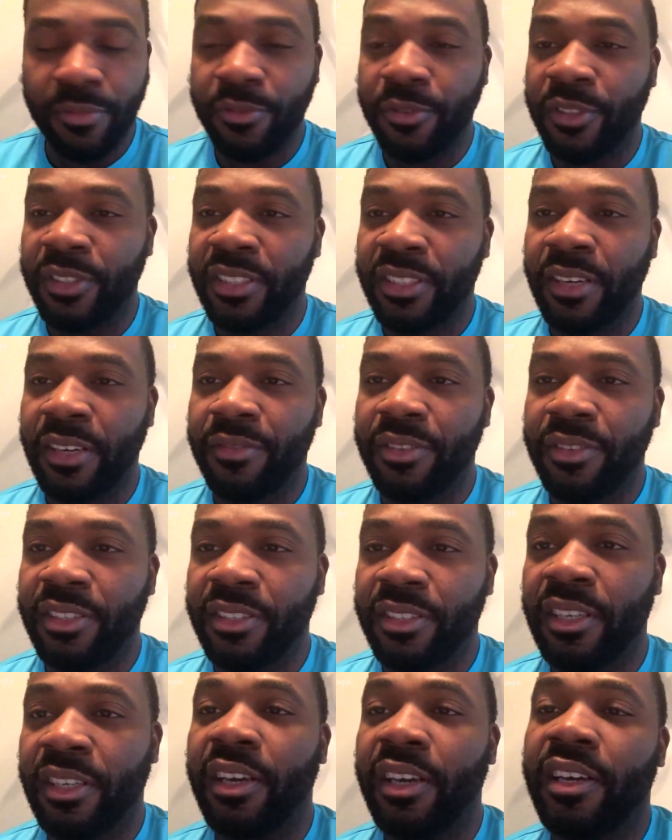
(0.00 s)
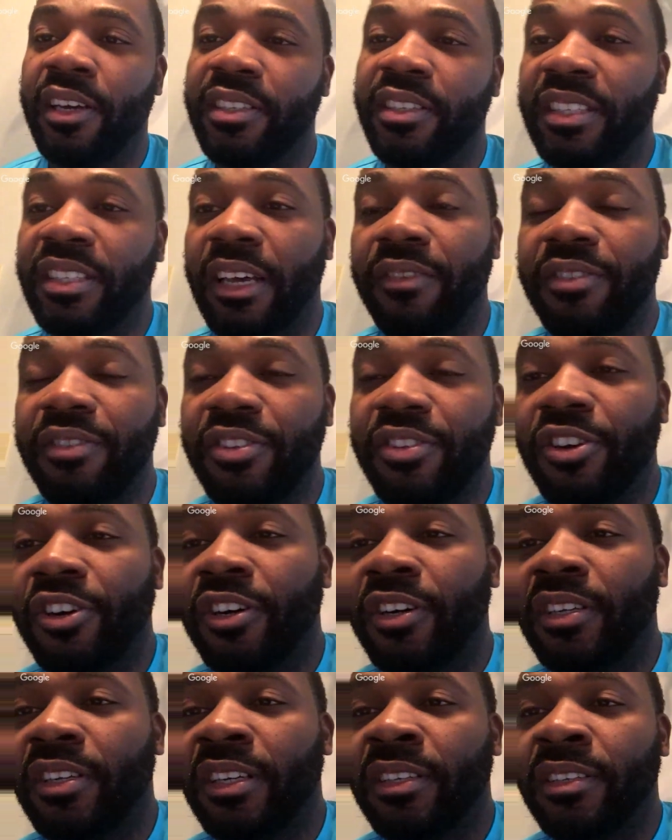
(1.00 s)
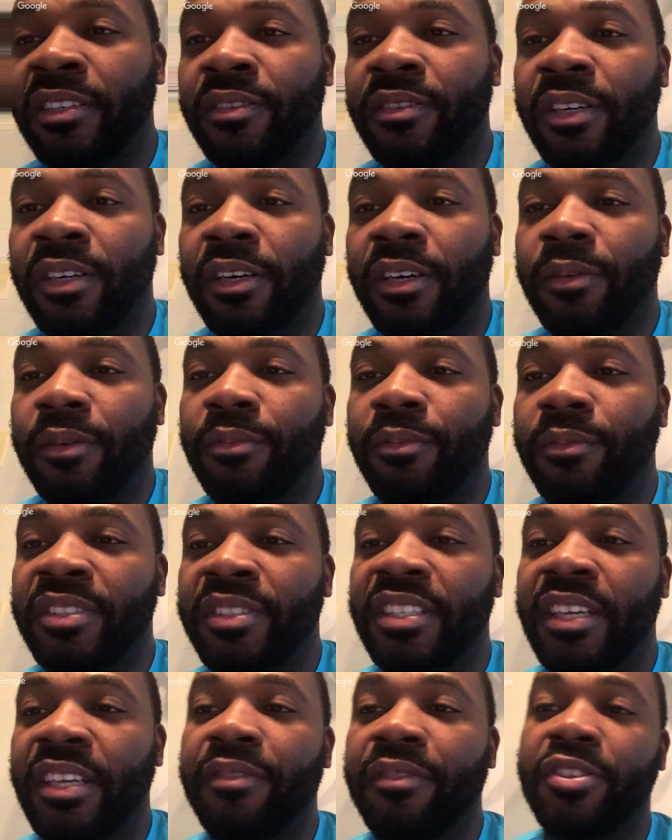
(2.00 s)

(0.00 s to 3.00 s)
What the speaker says: for 77 yard, with 7